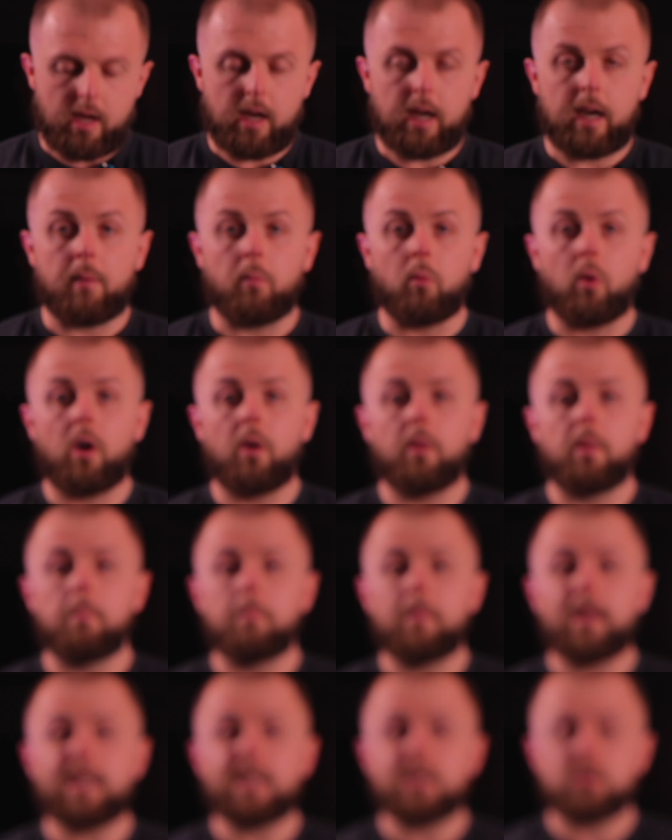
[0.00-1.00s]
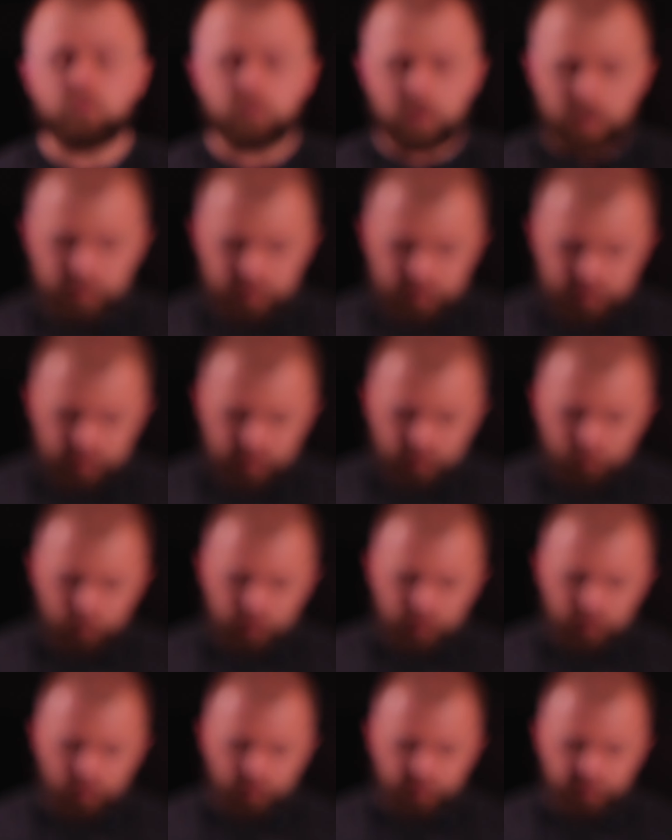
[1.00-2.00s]
And while the meat is resting, we're
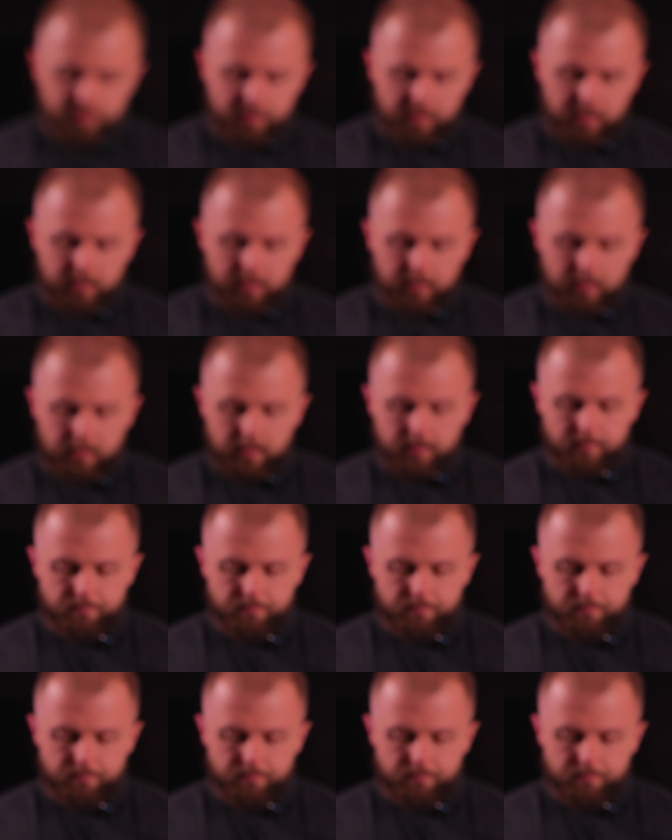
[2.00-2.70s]
gonna thicken it